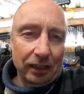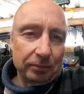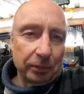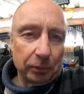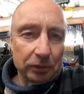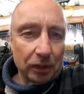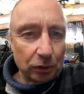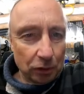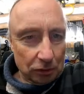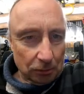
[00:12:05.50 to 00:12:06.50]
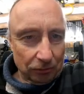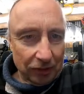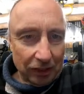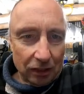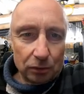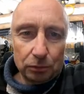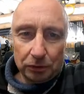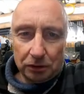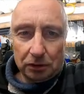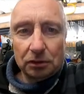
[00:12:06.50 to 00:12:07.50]
left me with no usable video,
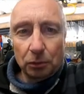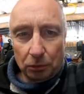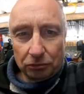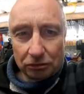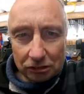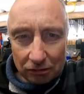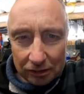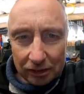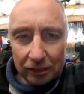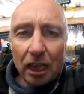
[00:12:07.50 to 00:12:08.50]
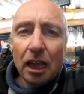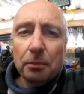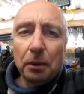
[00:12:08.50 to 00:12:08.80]
which is somewhat frustrating,